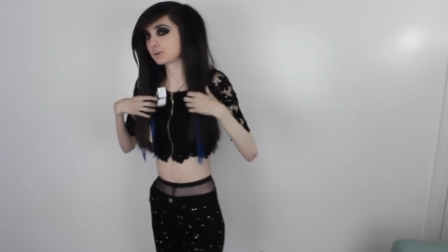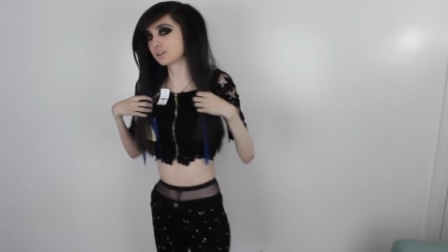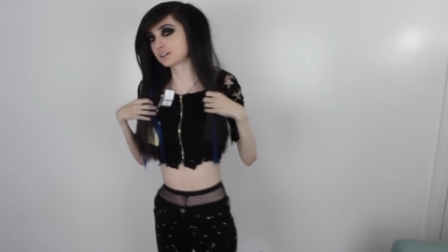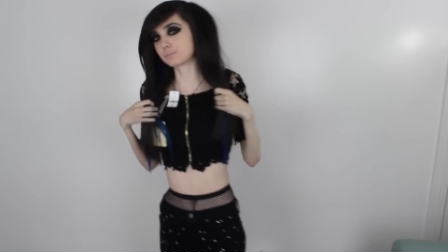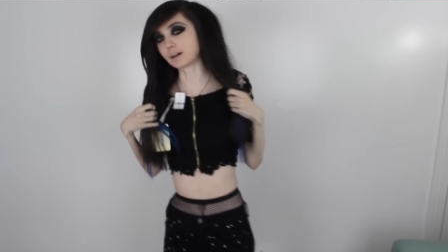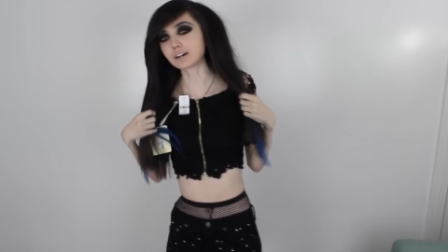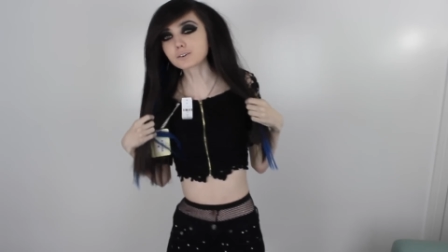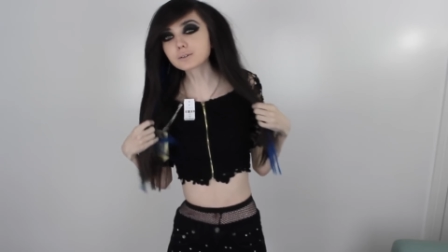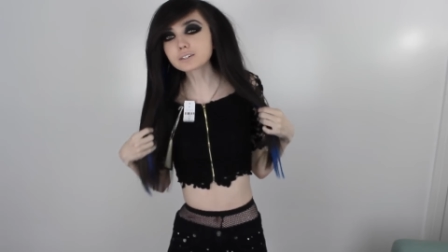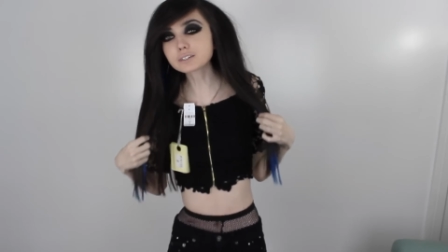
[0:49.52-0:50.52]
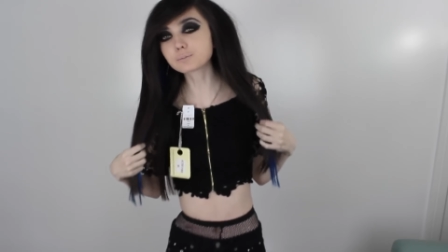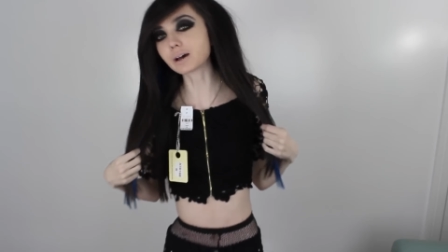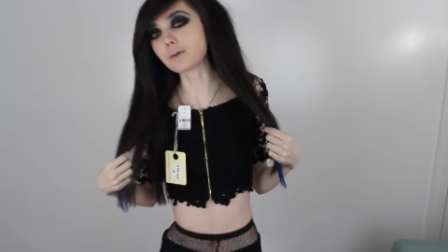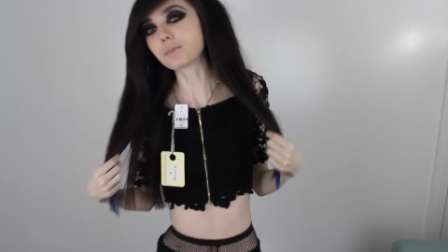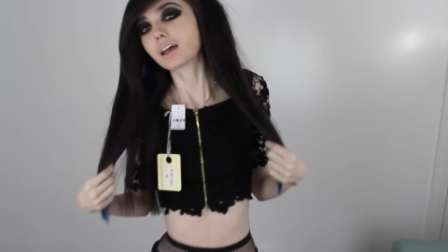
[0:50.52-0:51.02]
wearing it backwards,
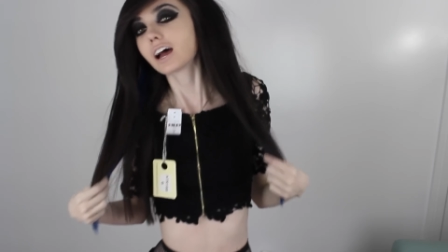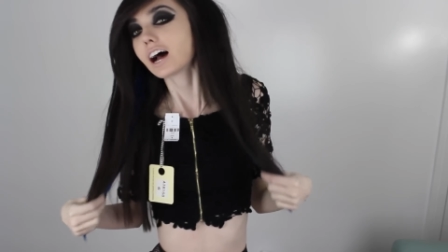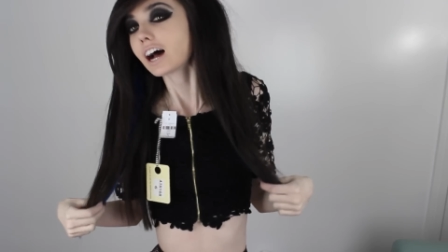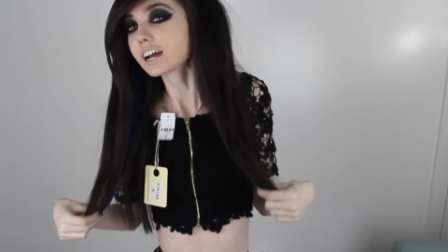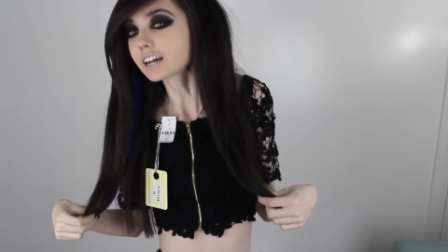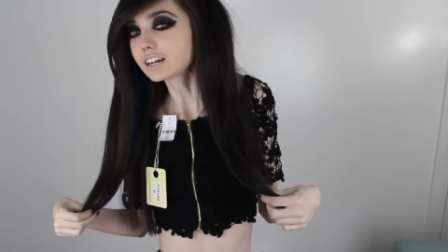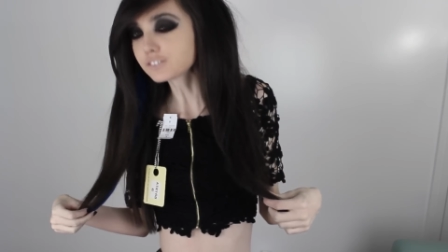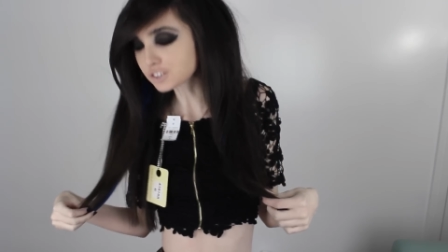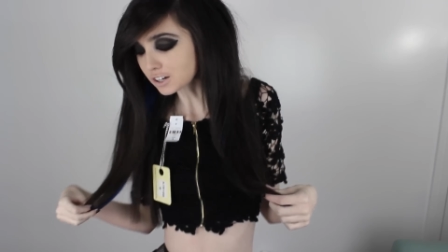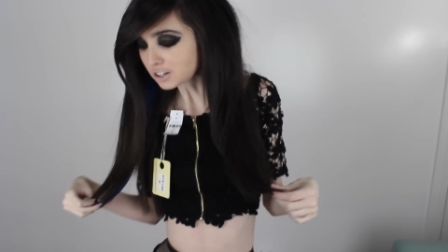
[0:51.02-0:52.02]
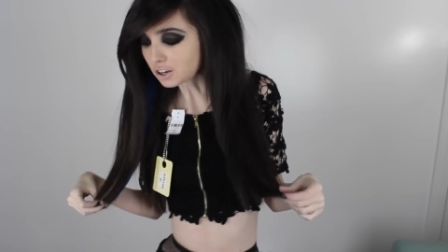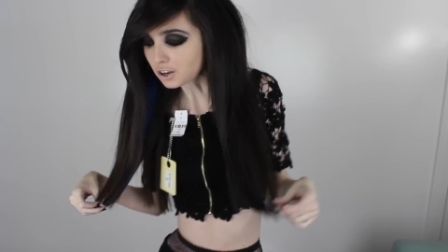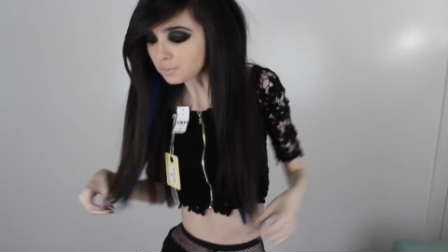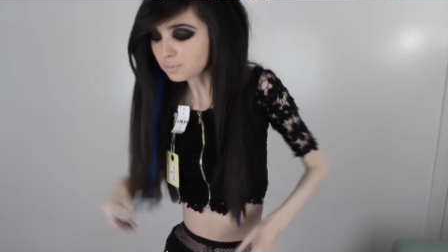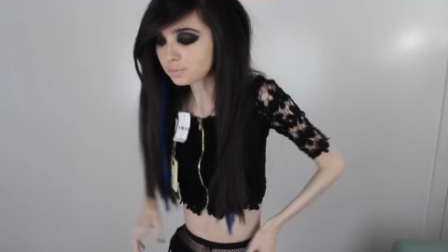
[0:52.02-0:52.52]
but I kind of tried it
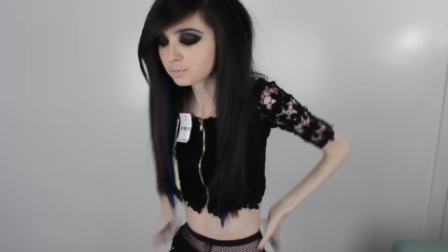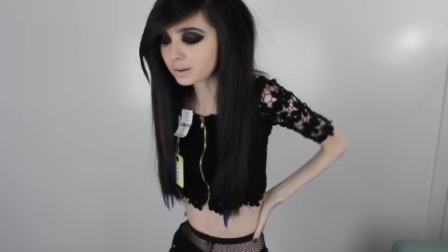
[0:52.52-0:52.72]
on